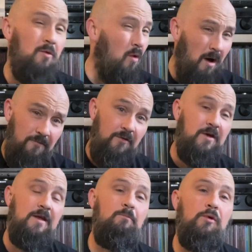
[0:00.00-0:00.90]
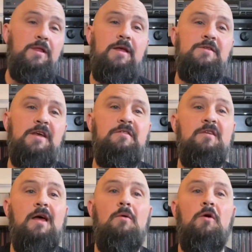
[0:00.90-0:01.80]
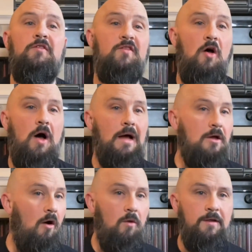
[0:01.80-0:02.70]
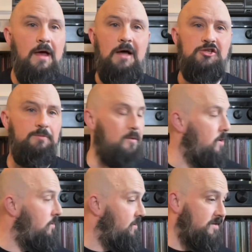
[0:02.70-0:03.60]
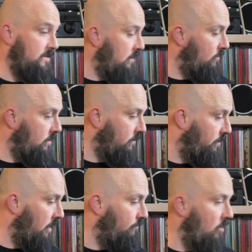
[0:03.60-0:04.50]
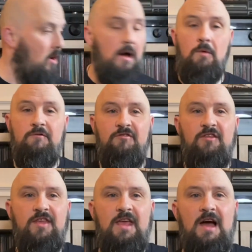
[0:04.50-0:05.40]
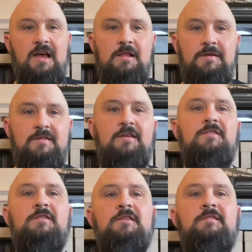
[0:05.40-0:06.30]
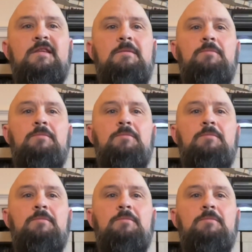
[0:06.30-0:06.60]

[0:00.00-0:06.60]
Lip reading: What a fucking brilliant gesture that was. So I got one of that. I should be wearing it today, really, but I'm not. I went for the Ackley's t-shirt instead.